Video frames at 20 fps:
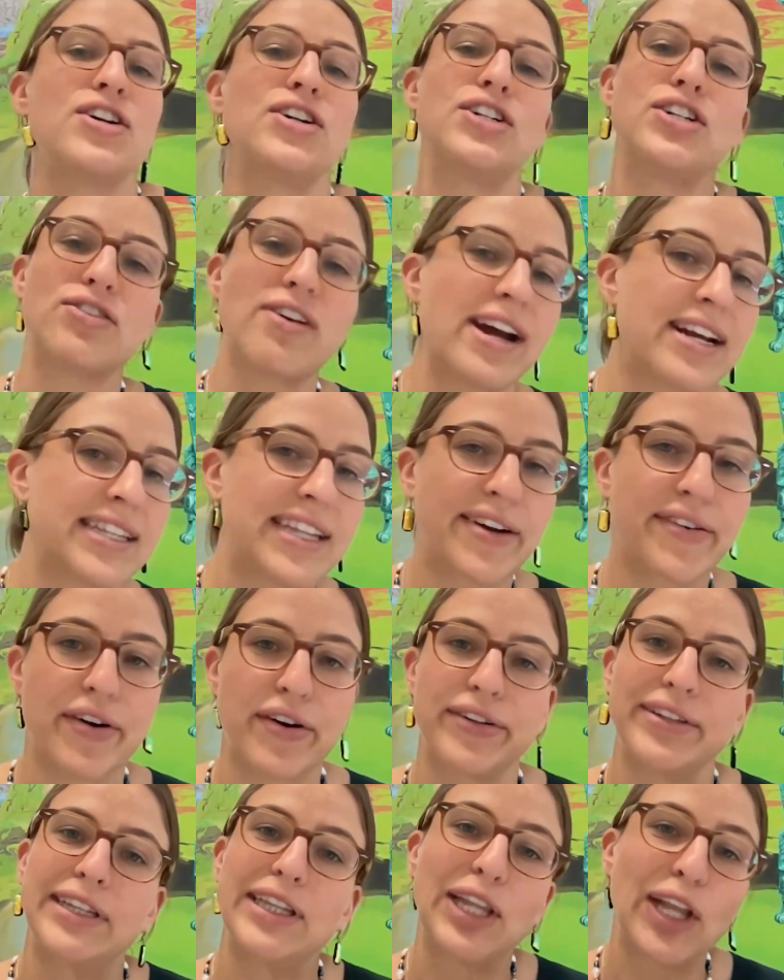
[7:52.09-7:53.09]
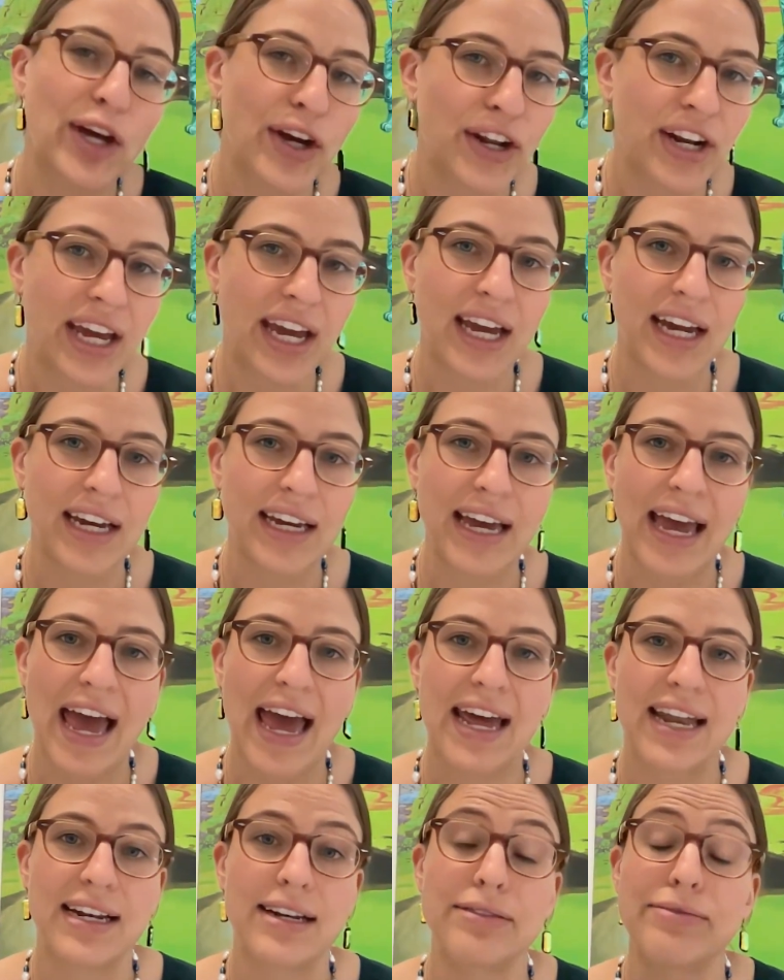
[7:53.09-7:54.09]
direct their own learning,
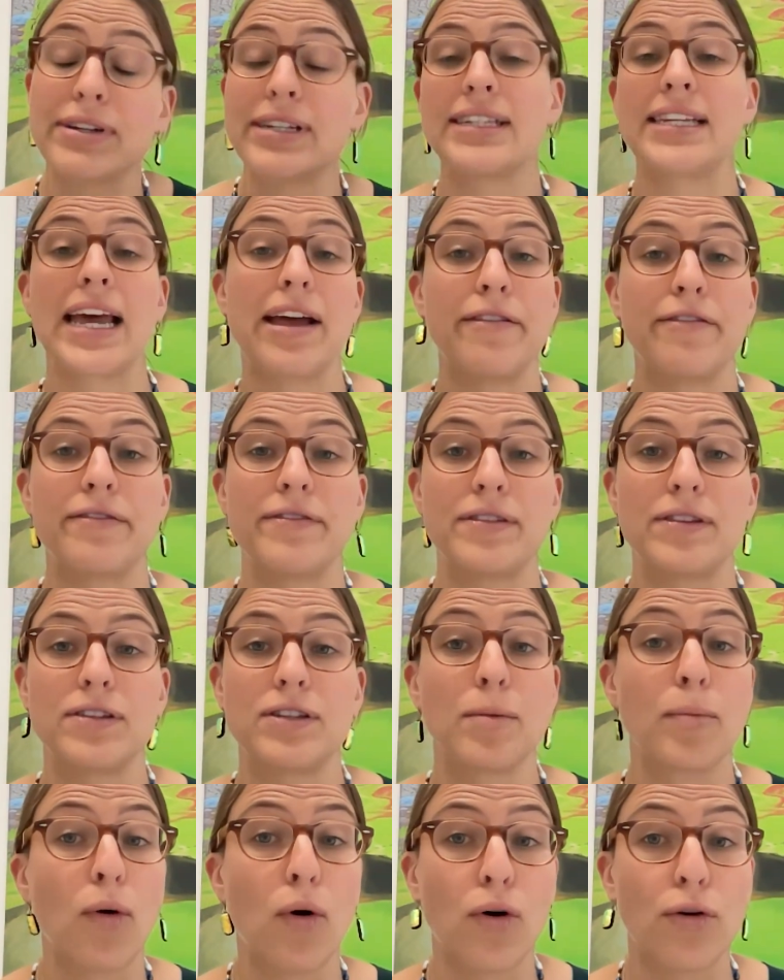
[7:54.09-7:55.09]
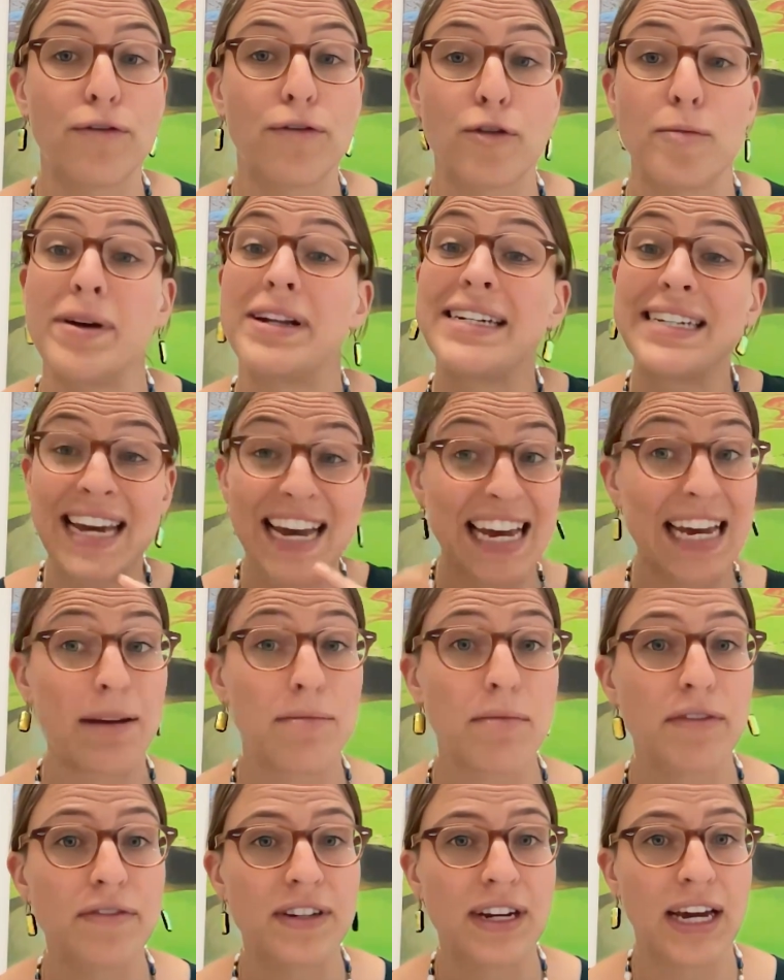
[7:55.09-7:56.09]
and receive support from a team
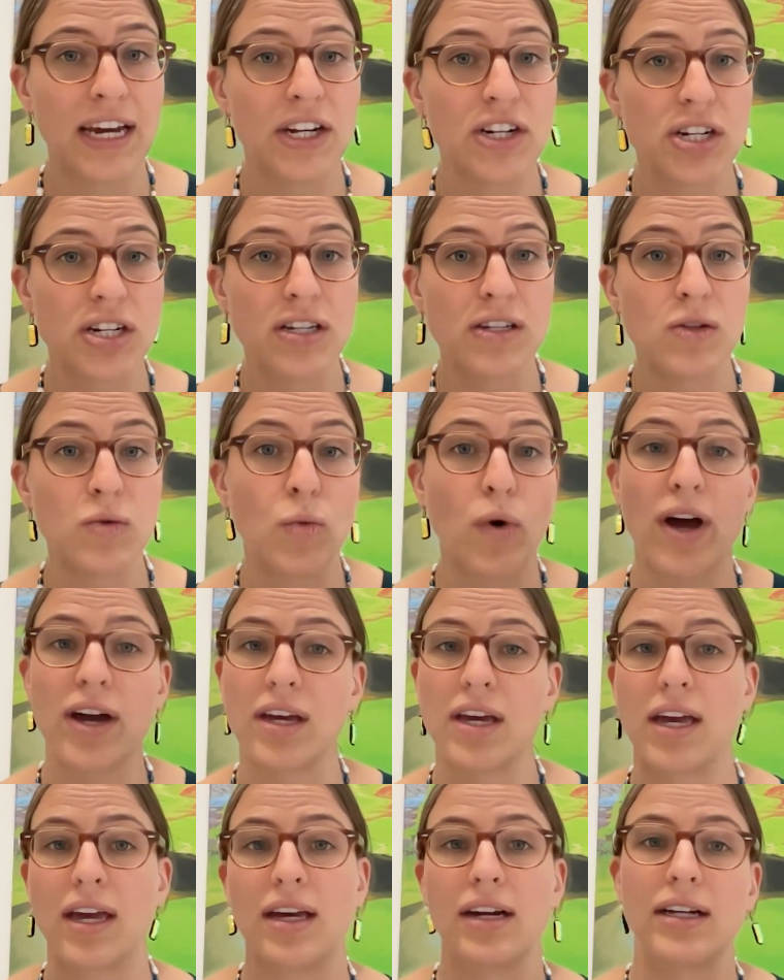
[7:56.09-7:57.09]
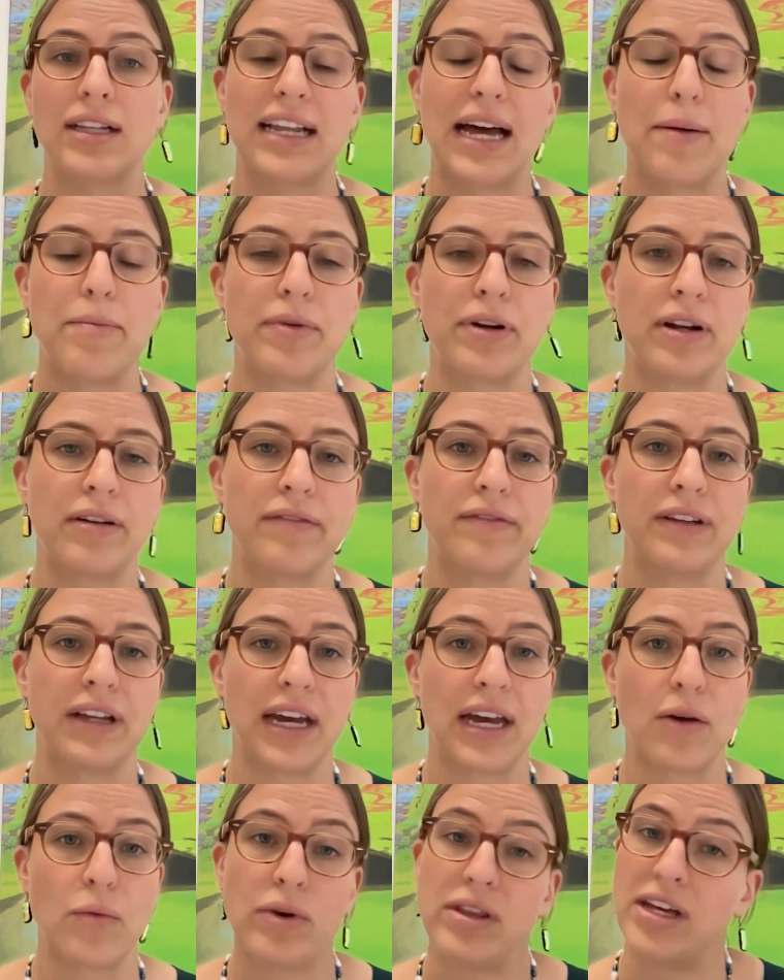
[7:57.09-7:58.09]
of teachers working
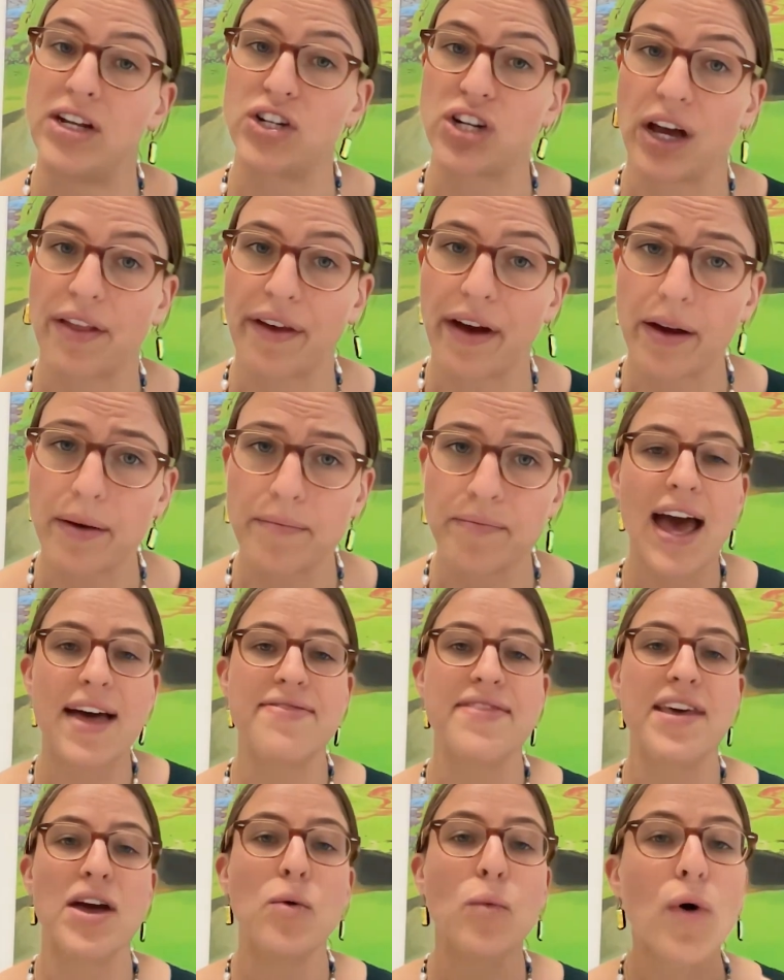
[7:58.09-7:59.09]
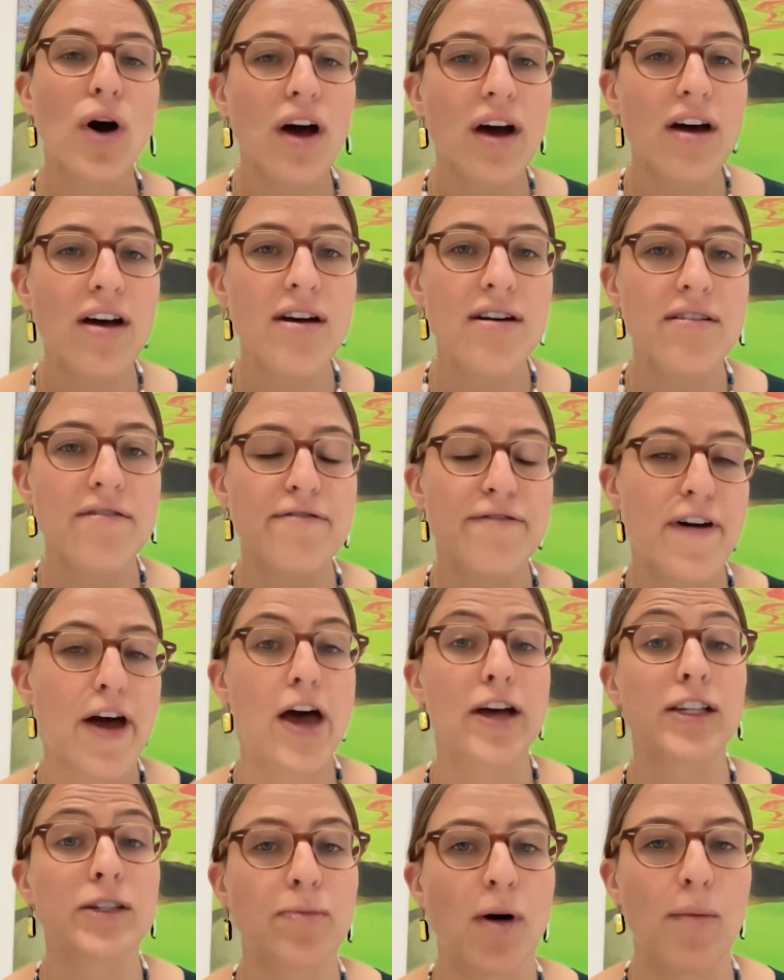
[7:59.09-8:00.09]
collaboratively with each other. And they were
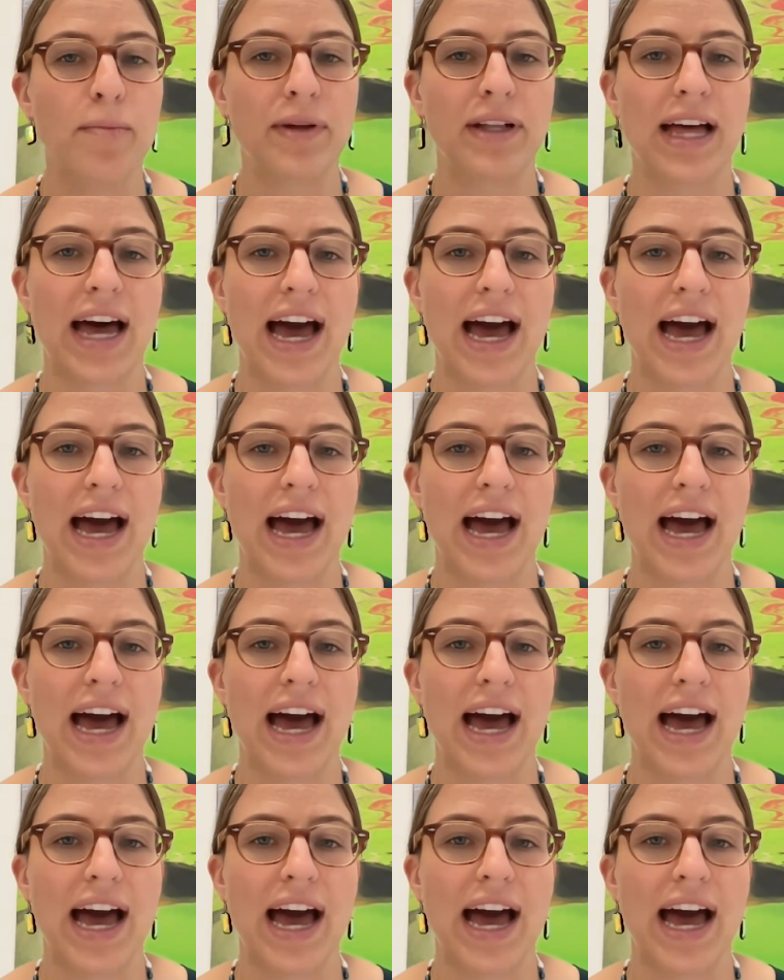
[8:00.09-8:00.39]
first popular